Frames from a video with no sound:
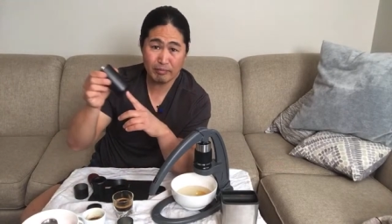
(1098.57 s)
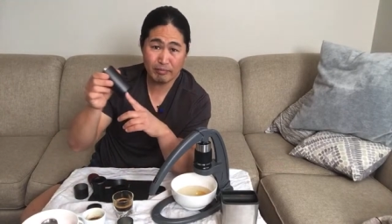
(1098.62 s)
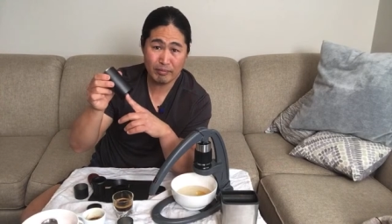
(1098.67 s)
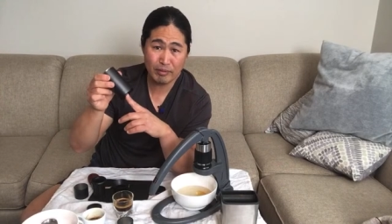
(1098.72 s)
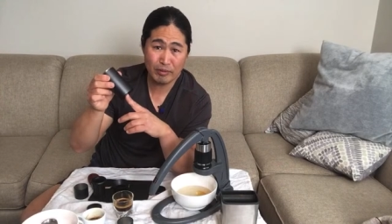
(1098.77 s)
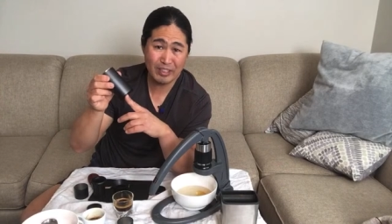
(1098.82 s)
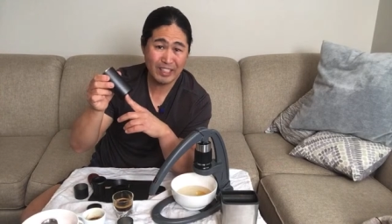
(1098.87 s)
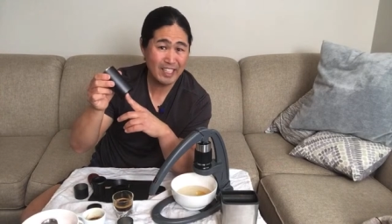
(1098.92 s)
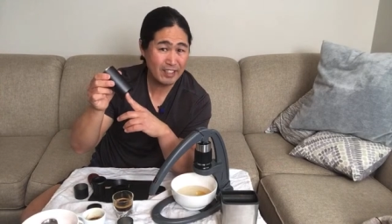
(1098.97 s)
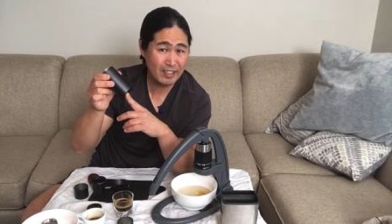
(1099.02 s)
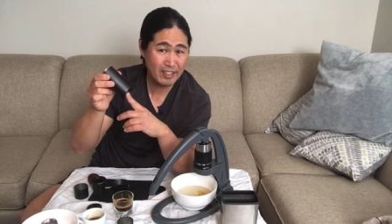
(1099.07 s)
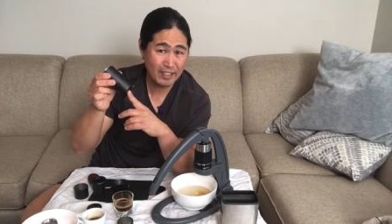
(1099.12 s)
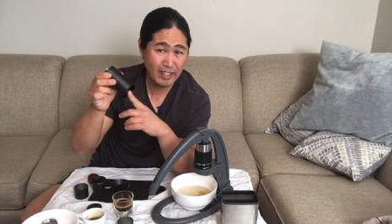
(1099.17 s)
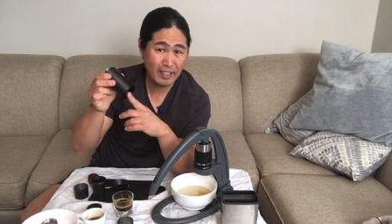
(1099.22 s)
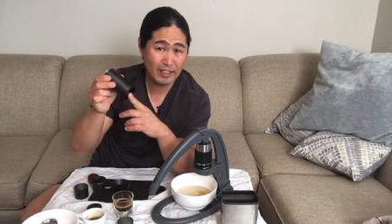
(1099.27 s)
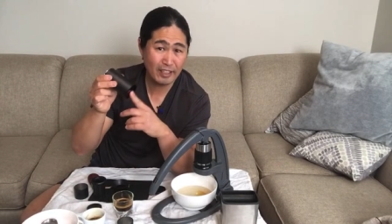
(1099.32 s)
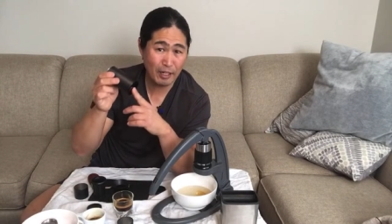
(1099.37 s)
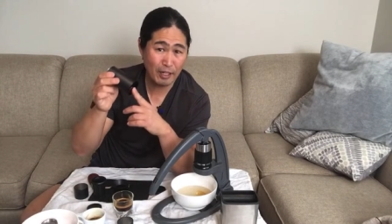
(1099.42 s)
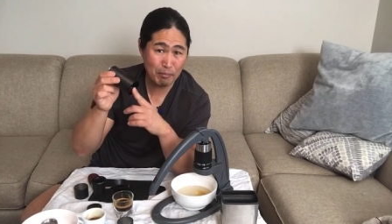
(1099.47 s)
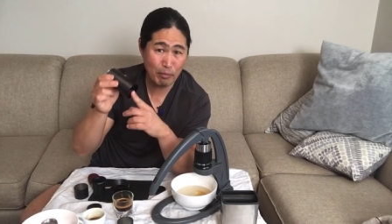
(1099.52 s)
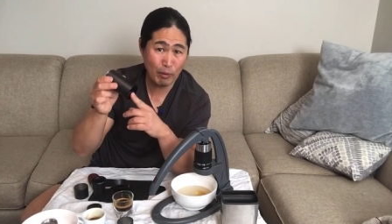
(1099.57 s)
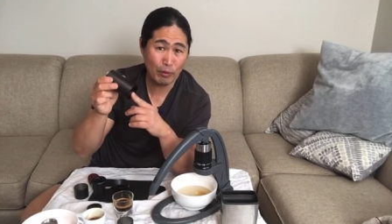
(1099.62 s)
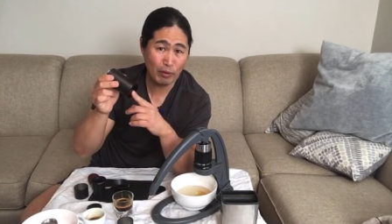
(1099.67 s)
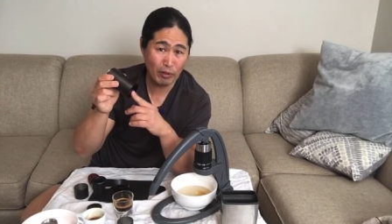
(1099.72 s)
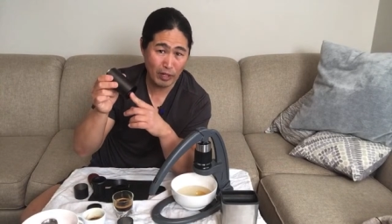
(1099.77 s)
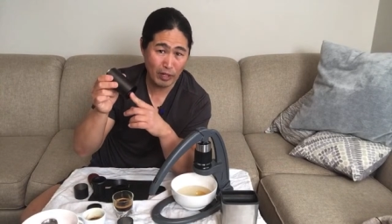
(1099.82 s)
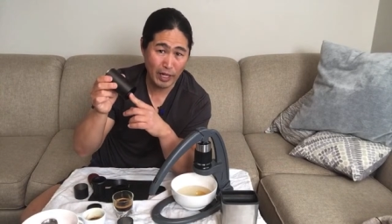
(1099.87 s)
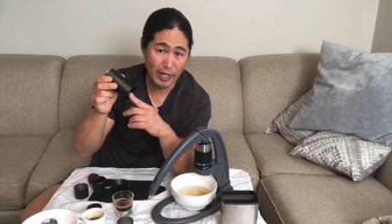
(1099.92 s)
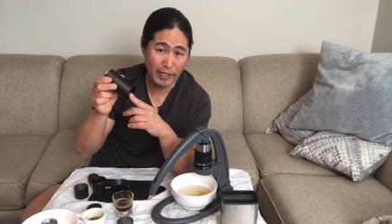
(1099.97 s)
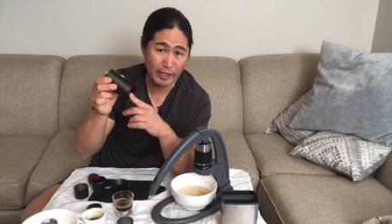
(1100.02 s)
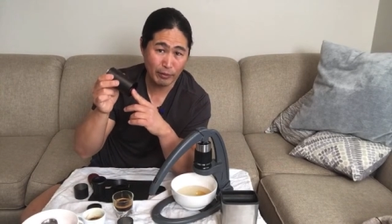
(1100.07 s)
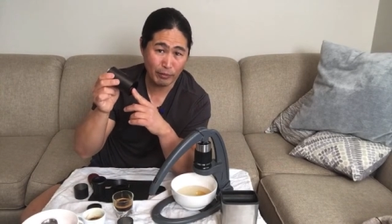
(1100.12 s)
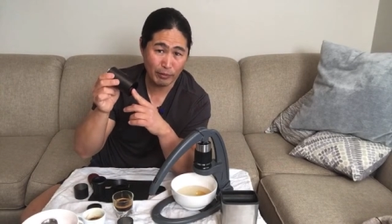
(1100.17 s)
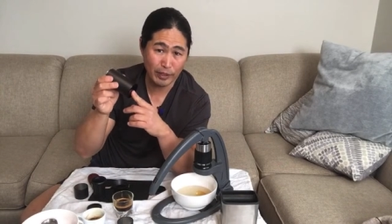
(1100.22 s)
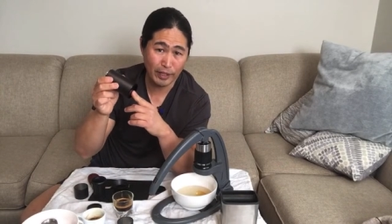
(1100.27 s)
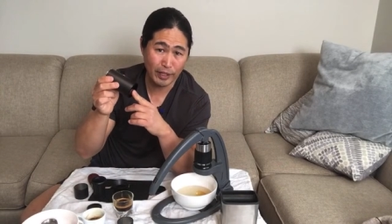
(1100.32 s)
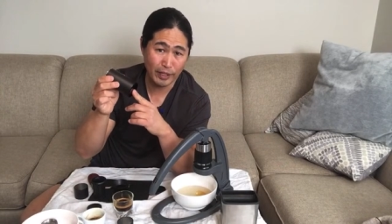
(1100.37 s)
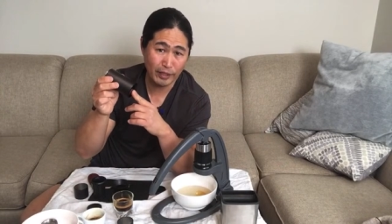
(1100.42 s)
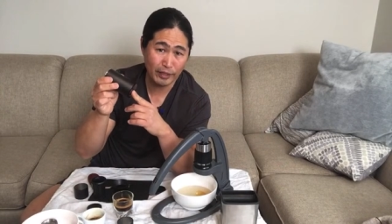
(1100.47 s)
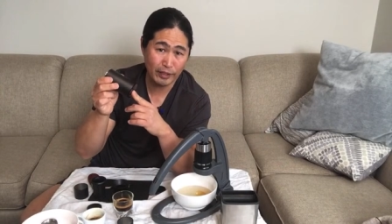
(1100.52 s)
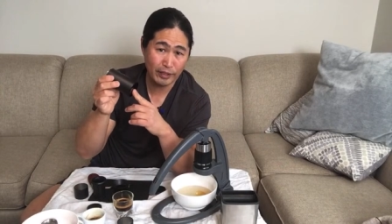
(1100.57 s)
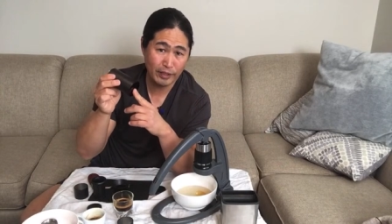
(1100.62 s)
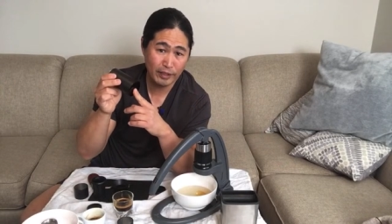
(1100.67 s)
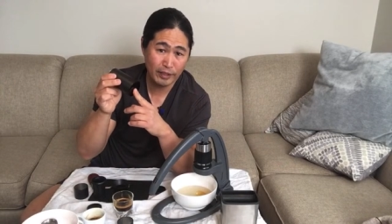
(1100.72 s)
So this is kind of like borderline, okay?